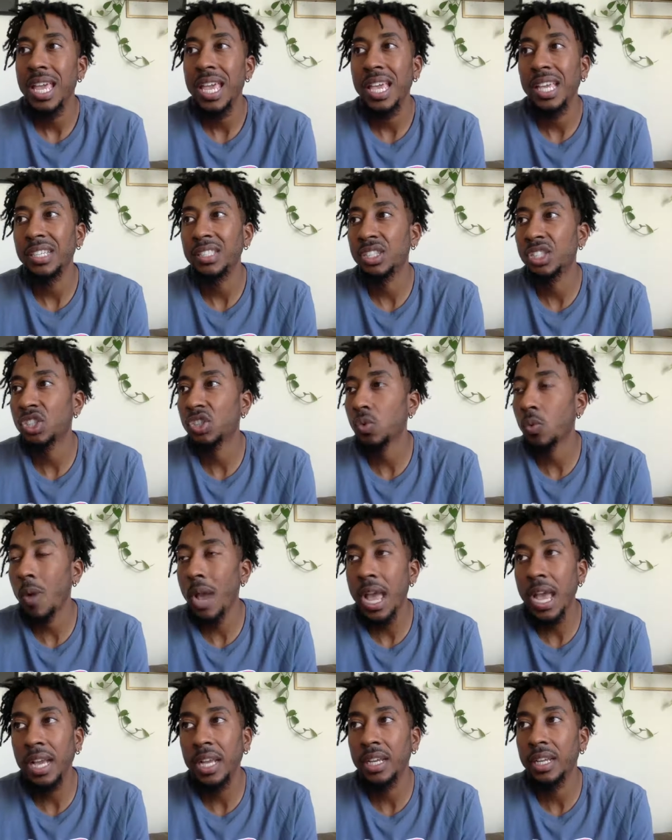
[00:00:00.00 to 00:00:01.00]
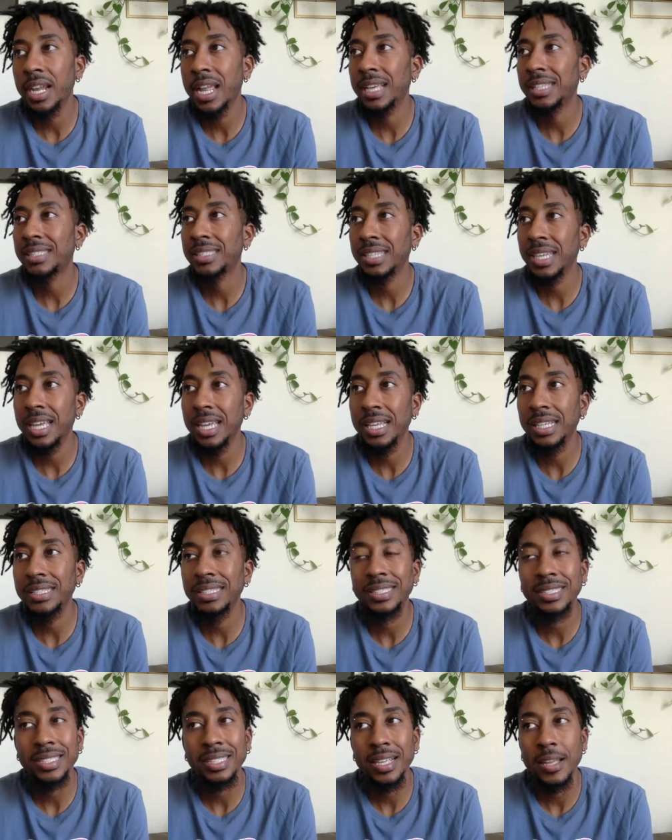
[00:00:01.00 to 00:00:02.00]
and swagger that
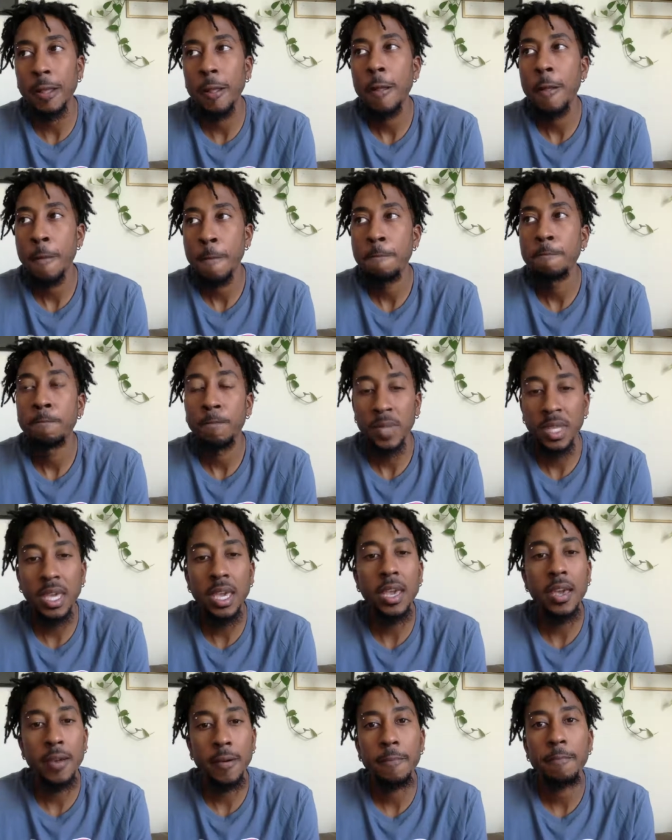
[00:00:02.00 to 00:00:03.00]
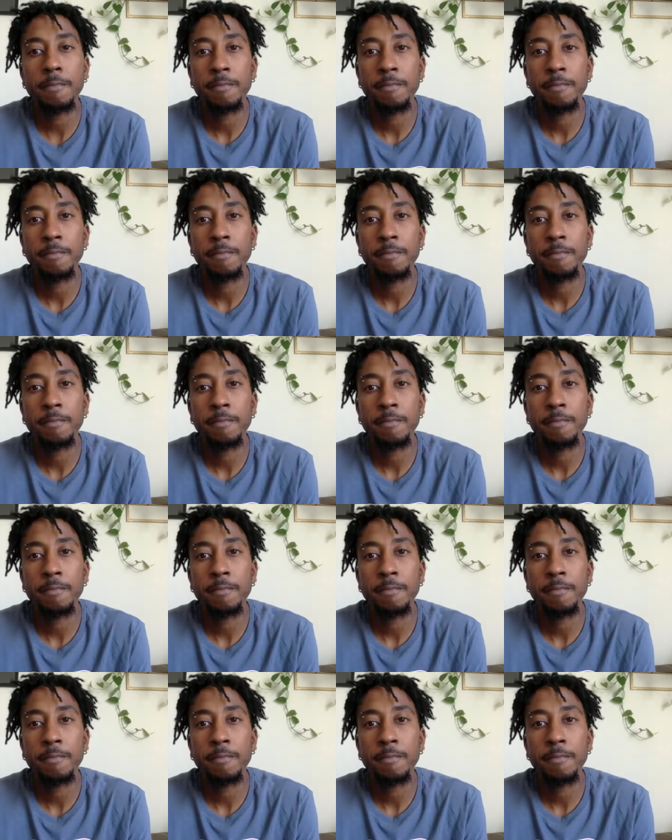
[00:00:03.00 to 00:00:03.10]
says, yeah,